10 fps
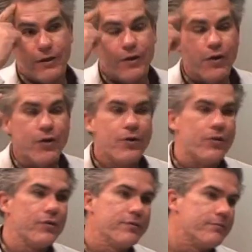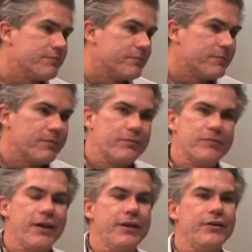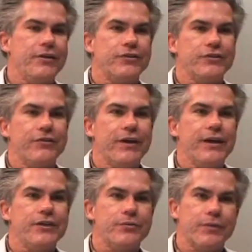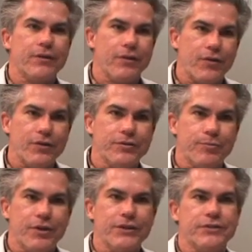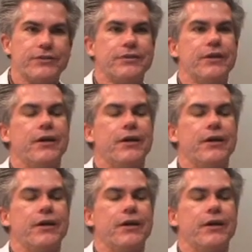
girl, 10 years of age, with large breasts,